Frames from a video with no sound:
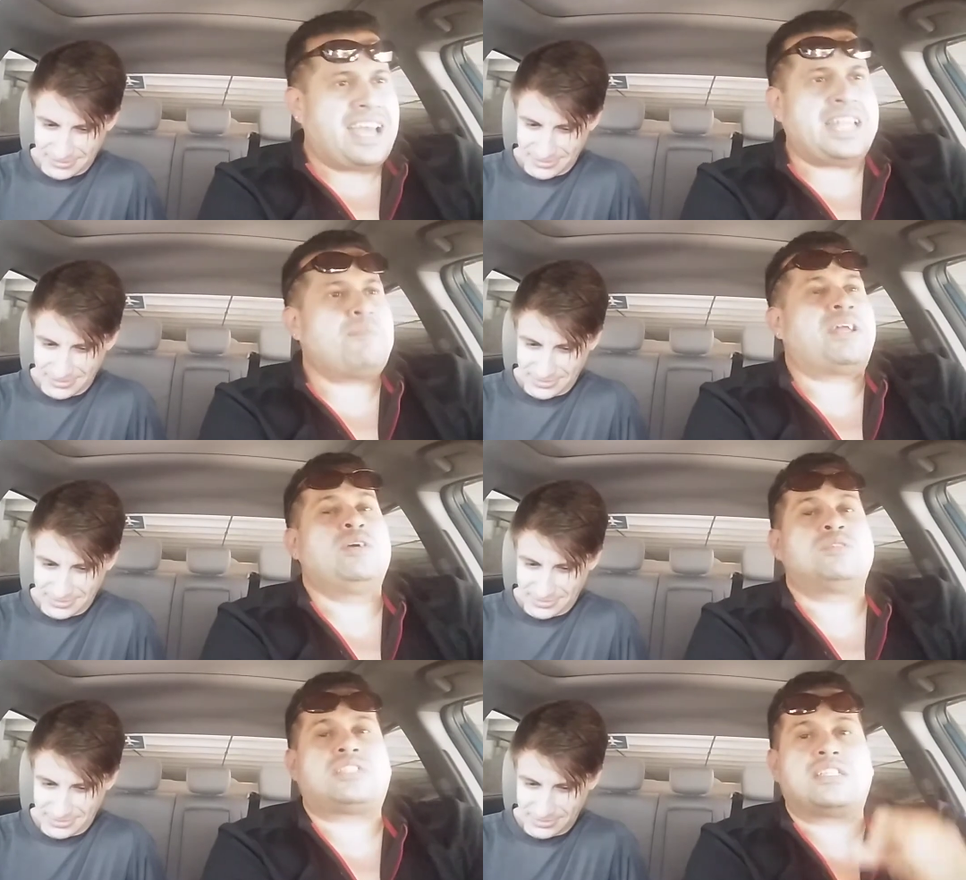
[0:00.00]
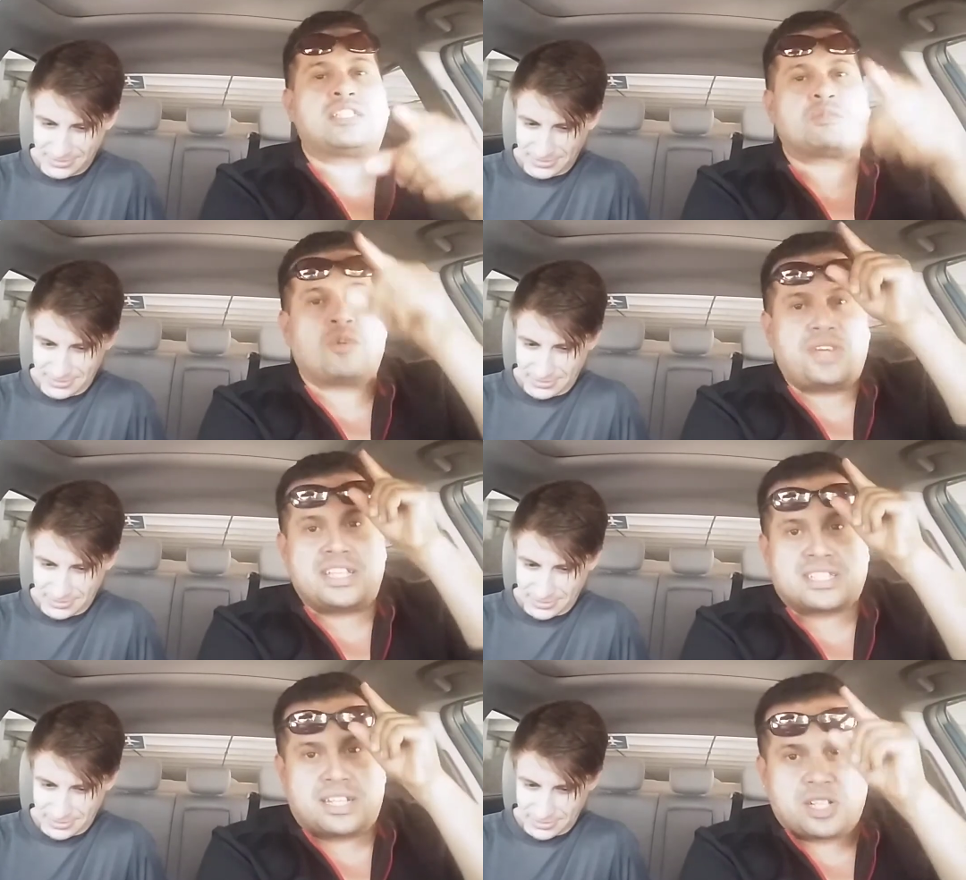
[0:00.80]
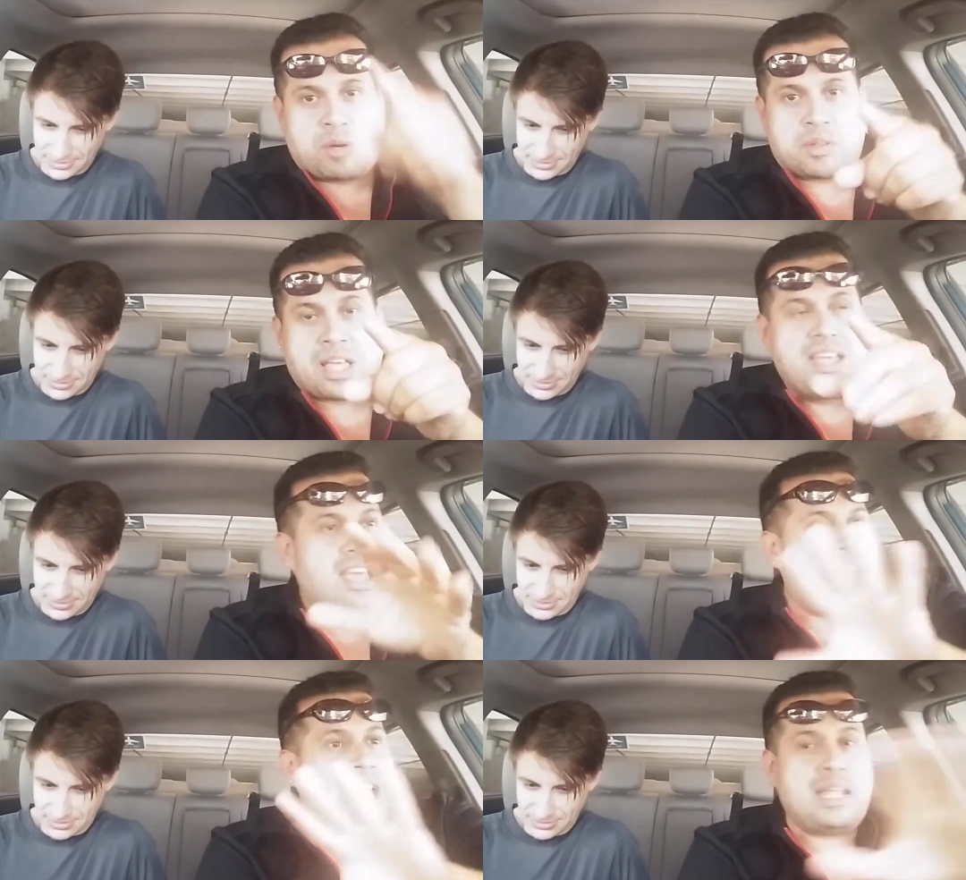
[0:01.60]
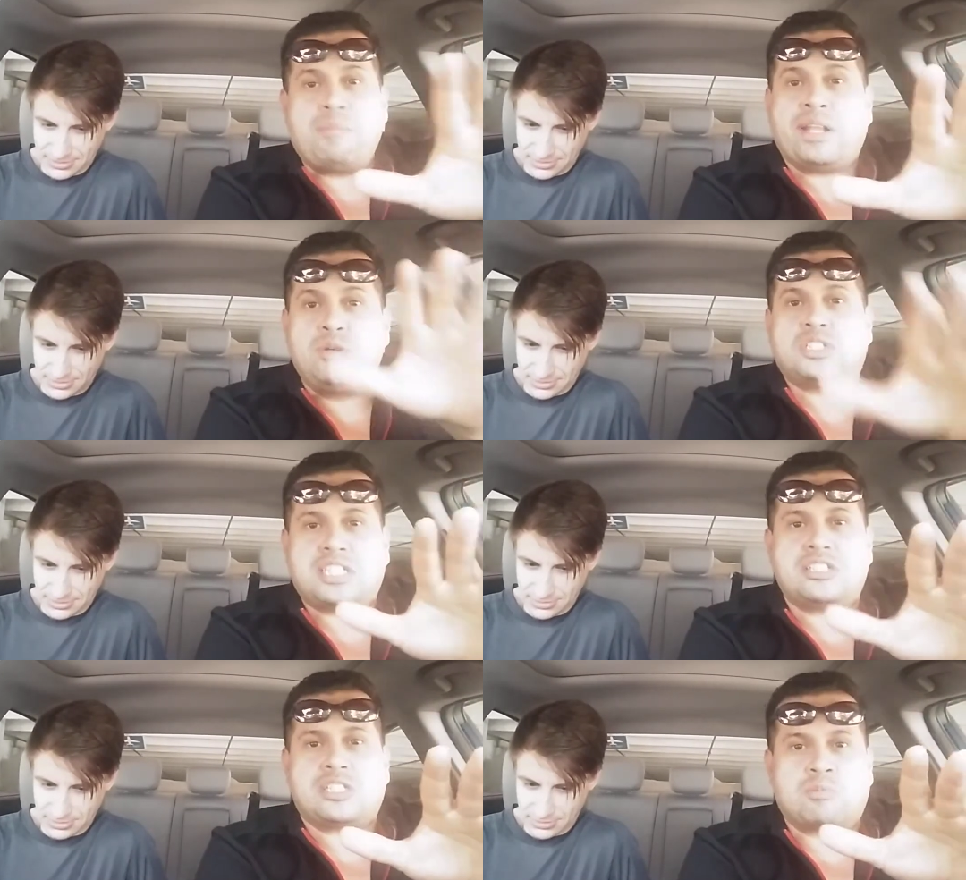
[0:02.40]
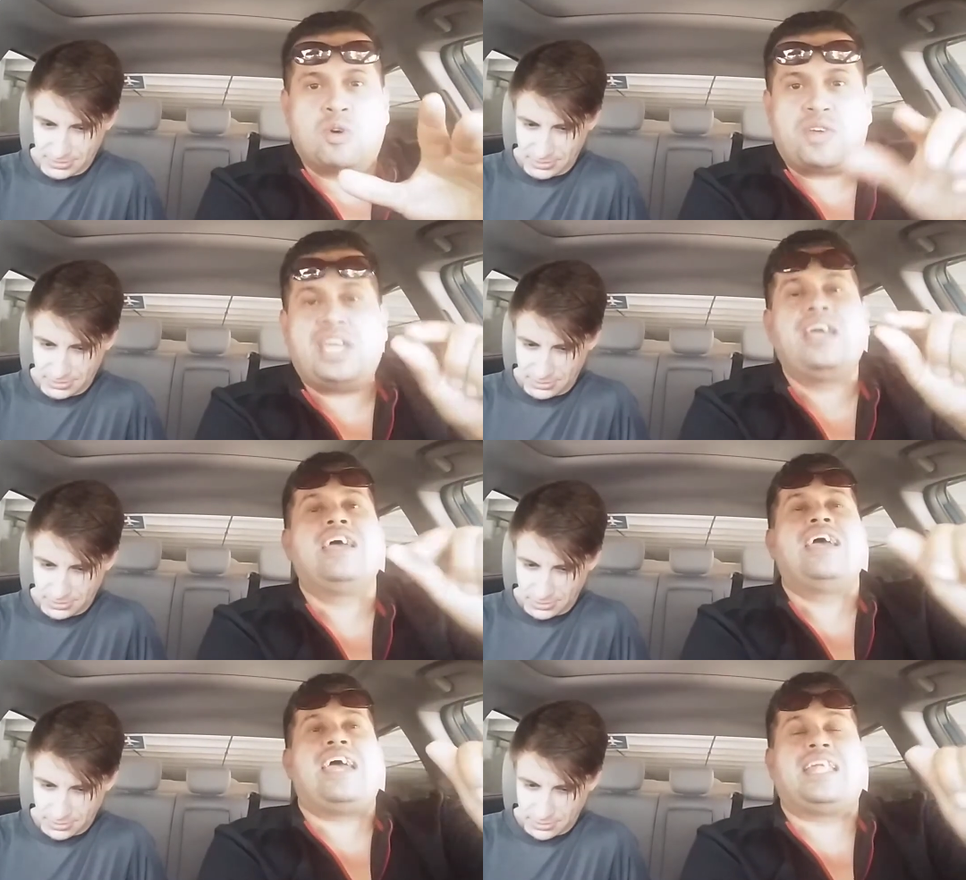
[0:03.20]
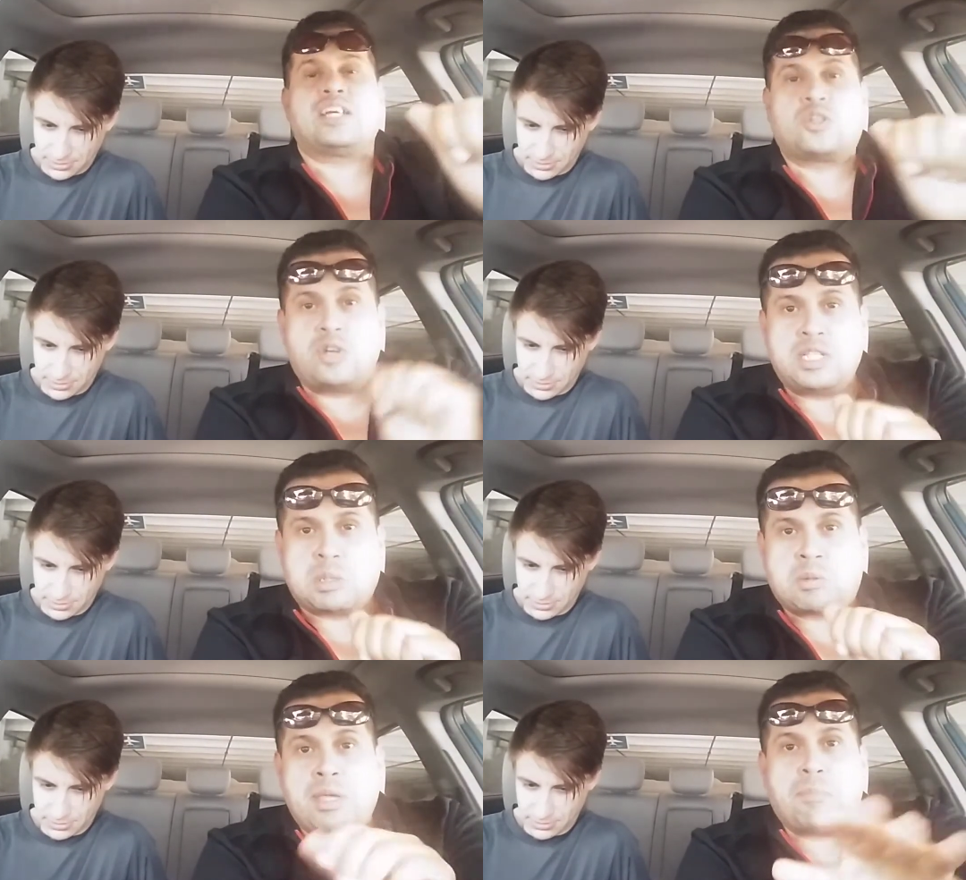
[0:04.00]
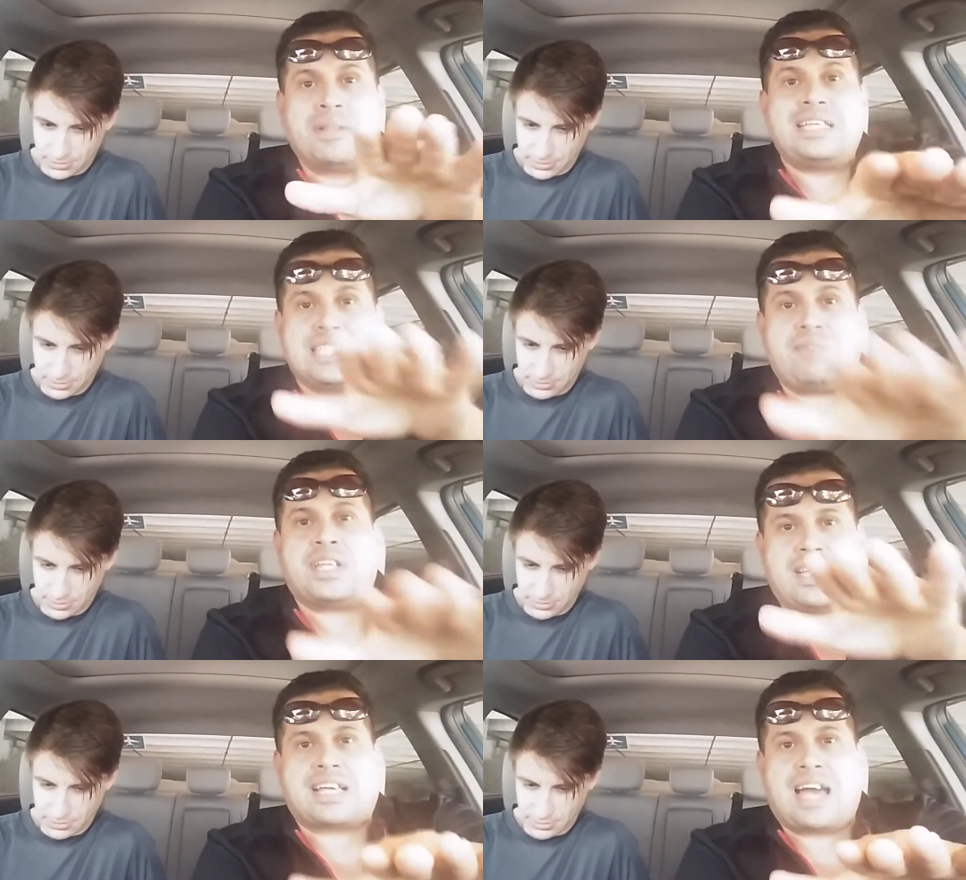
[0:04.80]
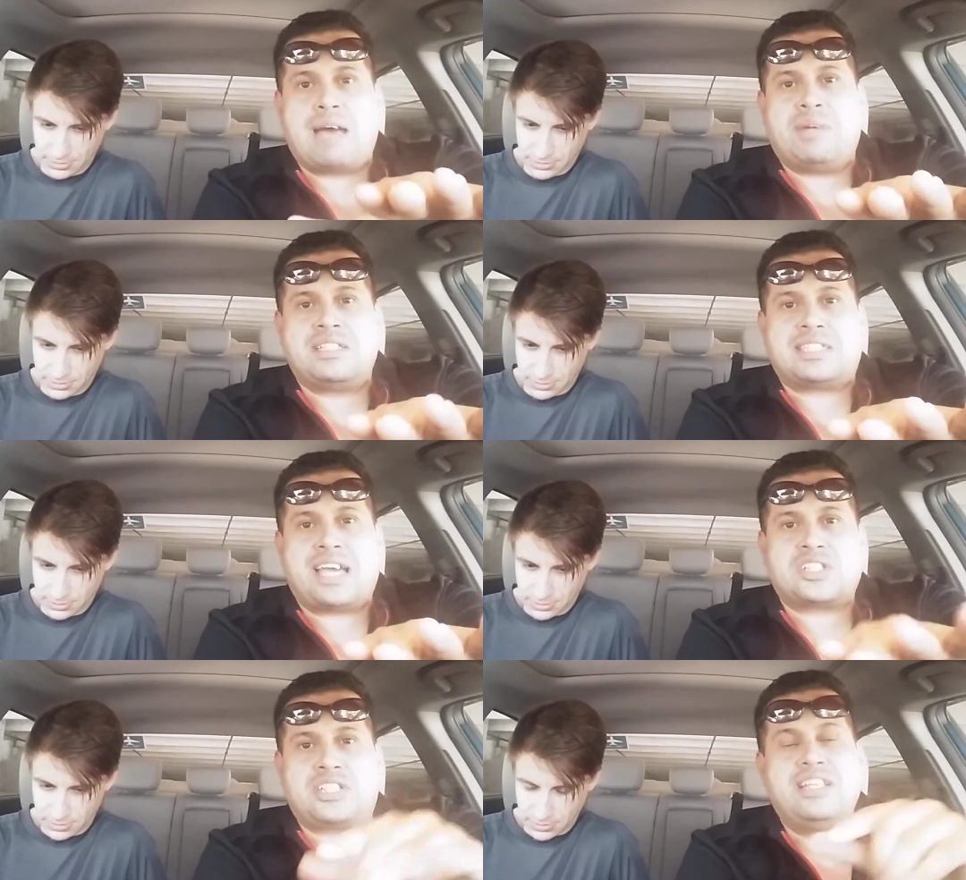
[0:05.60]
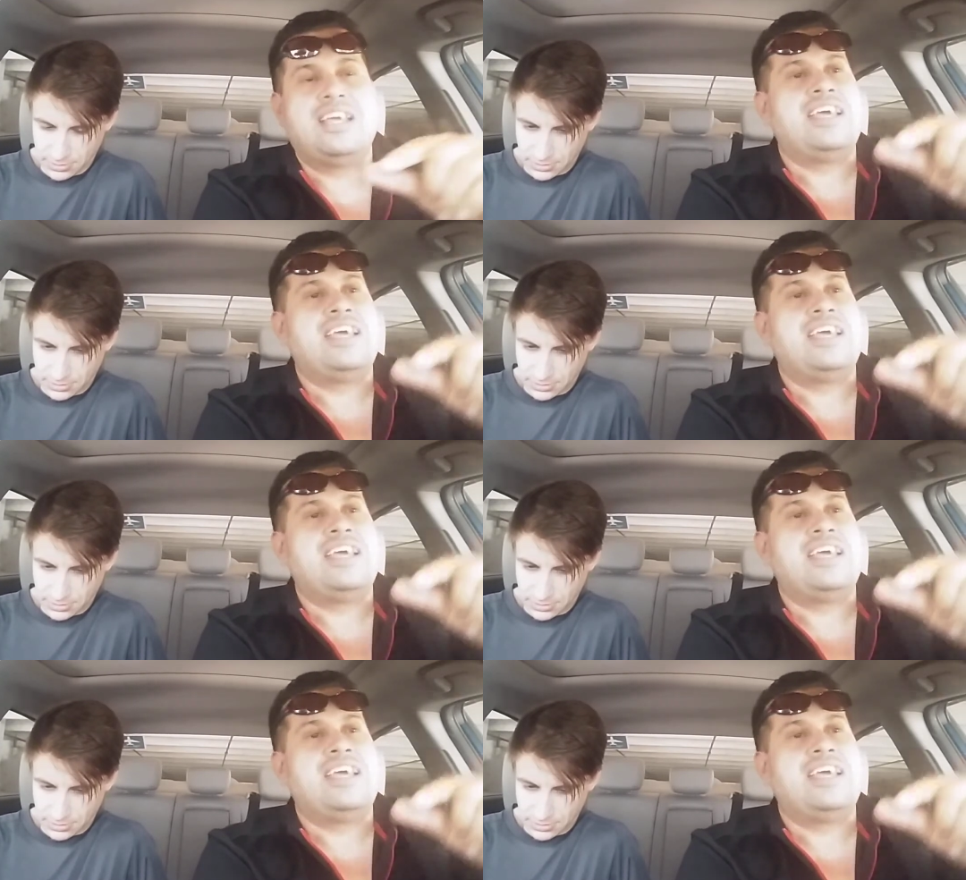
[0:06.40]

Speaker 1: Anybody who sees this movie is going to agree with it. Anybody who sees this movie and agrees with me, please leave it in the comments section.